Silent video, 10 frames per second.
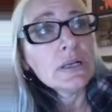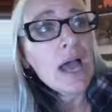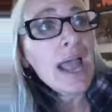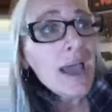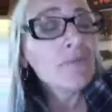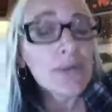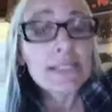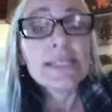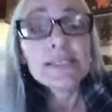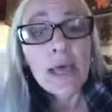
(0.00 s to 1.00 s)
have
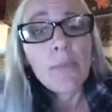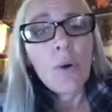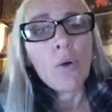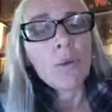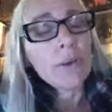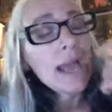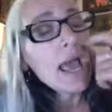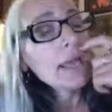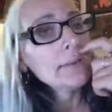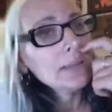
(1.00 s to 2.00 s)
read some horror, but
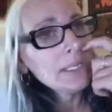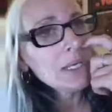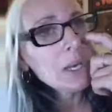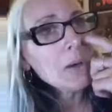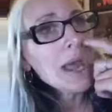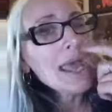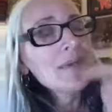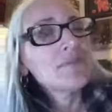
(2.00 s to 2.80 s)
I have